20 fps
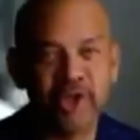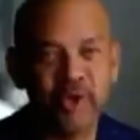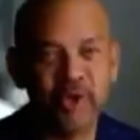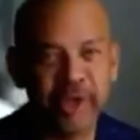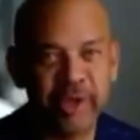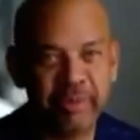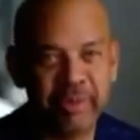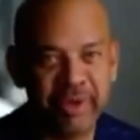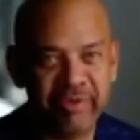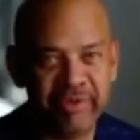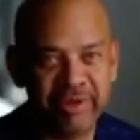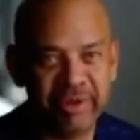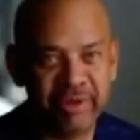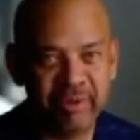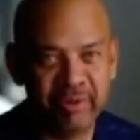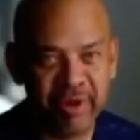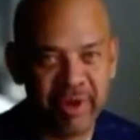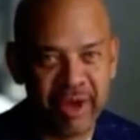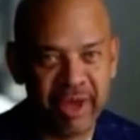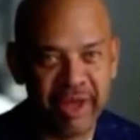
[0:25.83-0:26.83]
guys quick pivot,
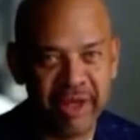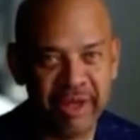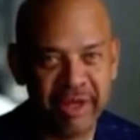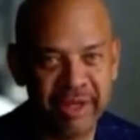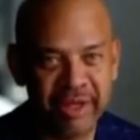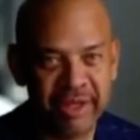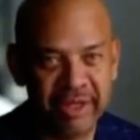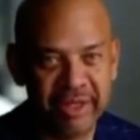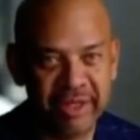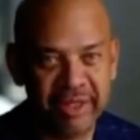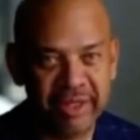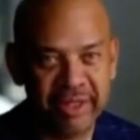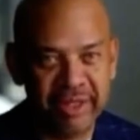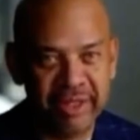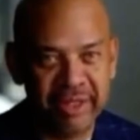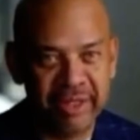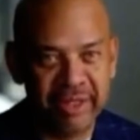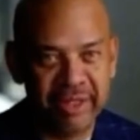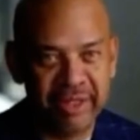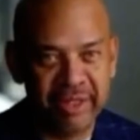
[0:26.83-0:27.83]
LeBron. It's a quick pivot,
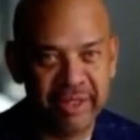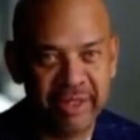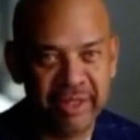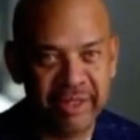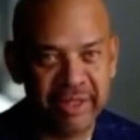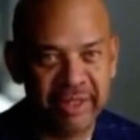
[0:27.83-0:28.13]
quick